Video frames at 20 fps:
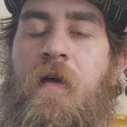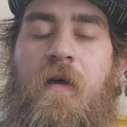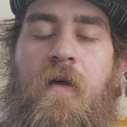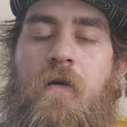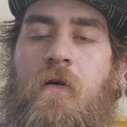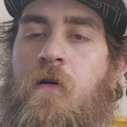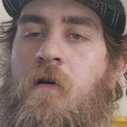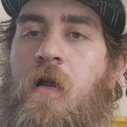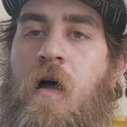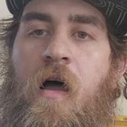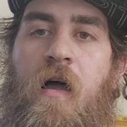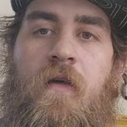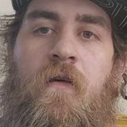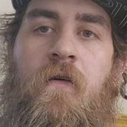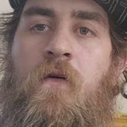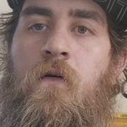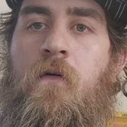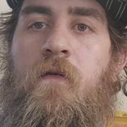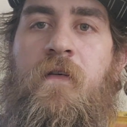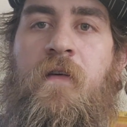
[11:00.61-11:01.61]
You're not
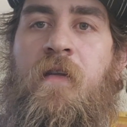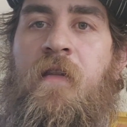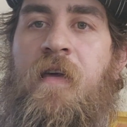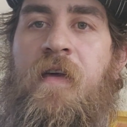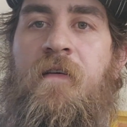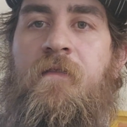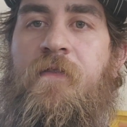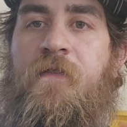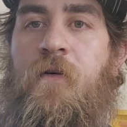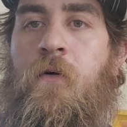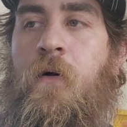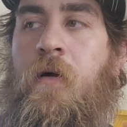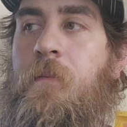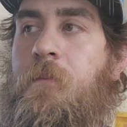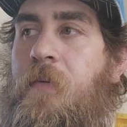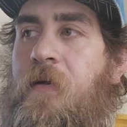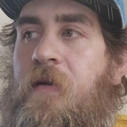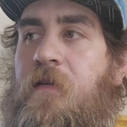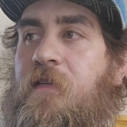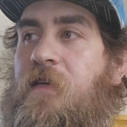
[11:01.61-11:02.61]
using the
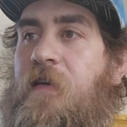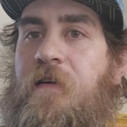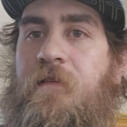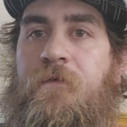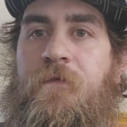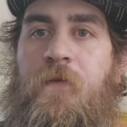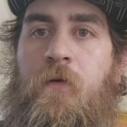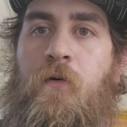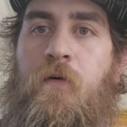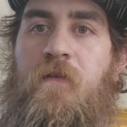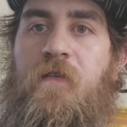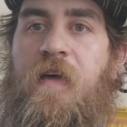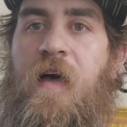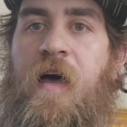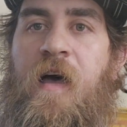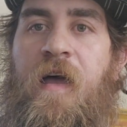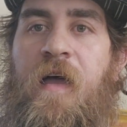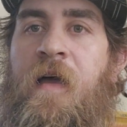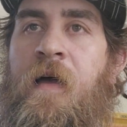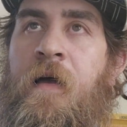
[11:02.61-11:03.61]
influent because the influent's
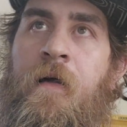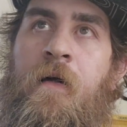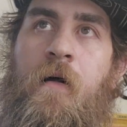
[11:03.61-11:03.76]
got